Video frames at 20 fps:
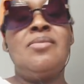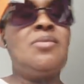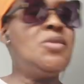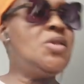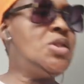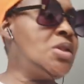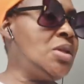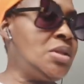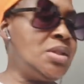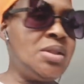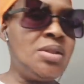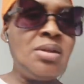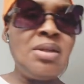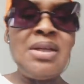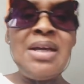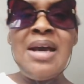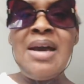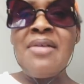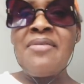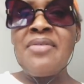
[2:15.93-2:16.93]
does not
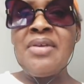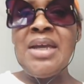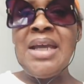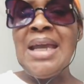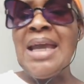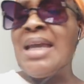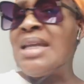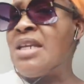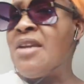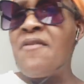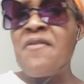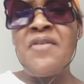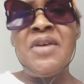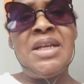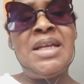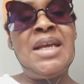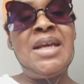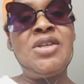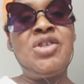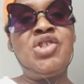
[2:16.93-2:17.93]
have any
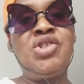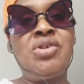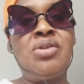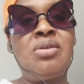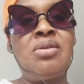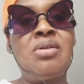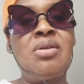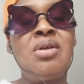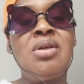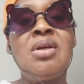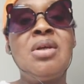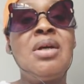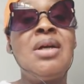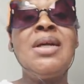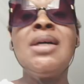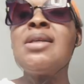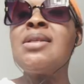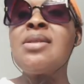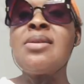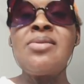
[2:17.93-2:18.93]
financial
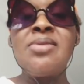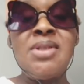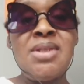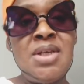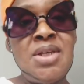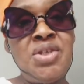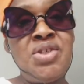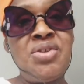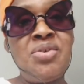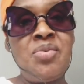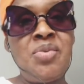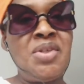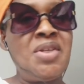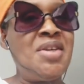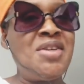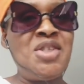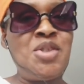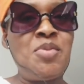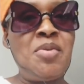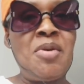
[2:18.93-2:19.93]
association with
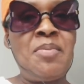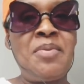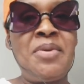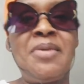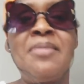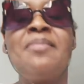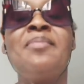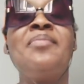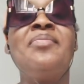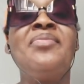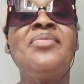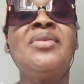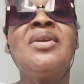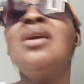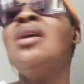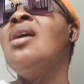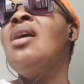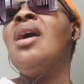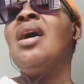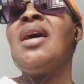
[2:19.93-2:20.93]
Hushpuppi.
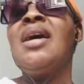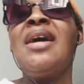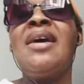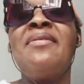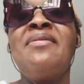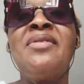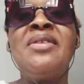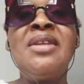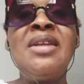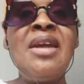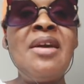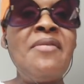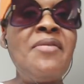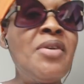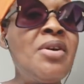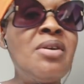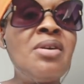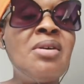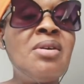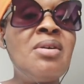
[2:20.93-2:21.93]
I have
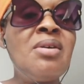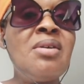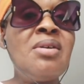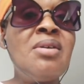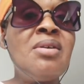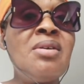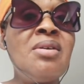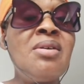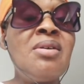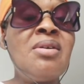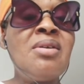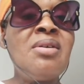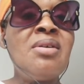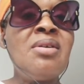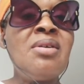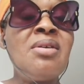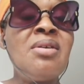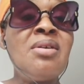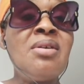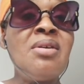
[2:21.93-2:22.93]
never
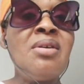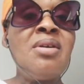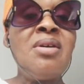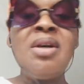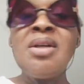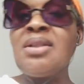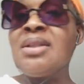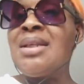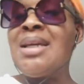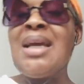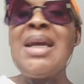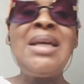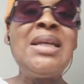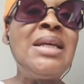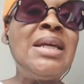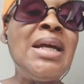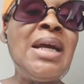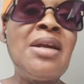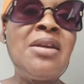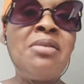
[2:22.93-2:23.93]
gotten
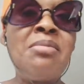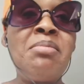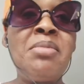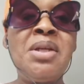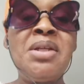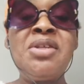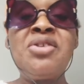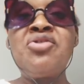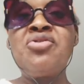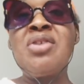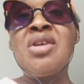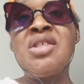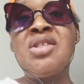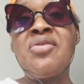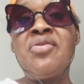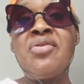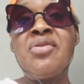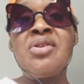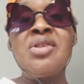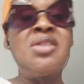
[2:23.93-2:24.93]
any kind of money
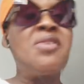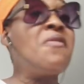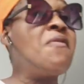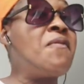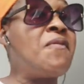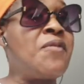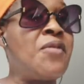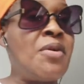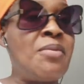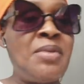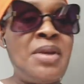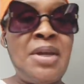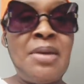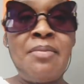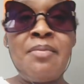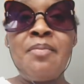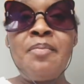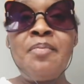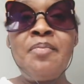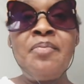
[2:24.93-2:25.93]
transfers from
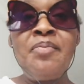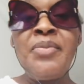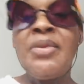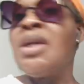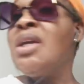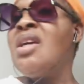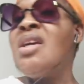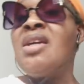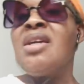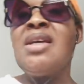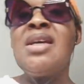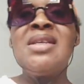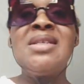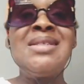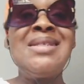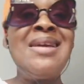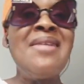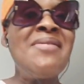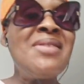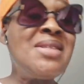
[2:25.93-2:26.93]
him. He
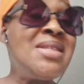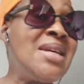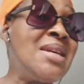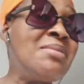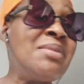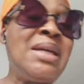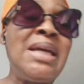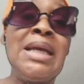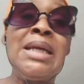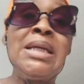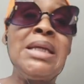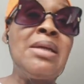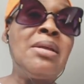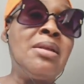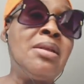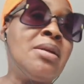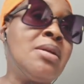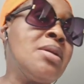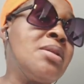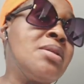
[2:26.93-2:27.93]
has never sent me any
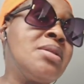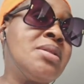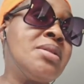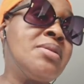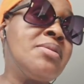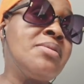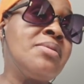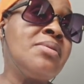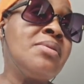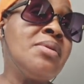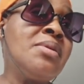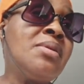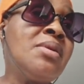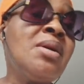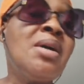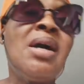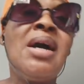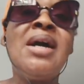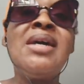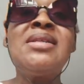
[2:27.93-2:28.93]
alerts.
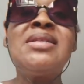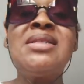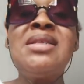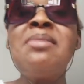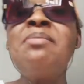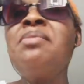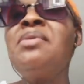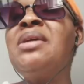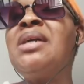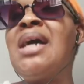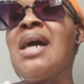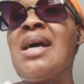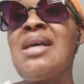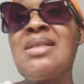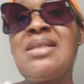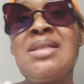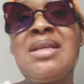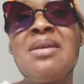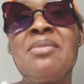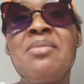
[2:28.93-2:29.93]
I simply
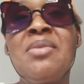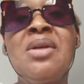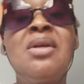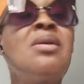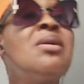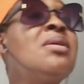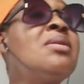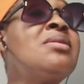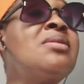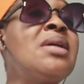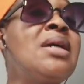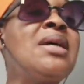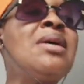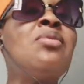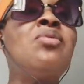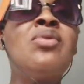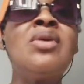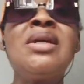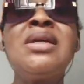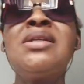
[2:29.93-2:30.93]
asked him that I
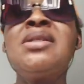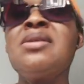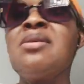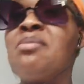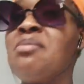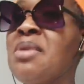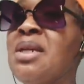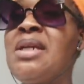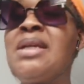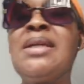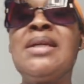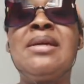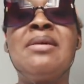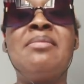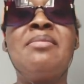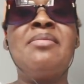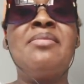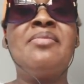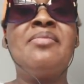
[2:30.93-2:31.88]
wanted to meet him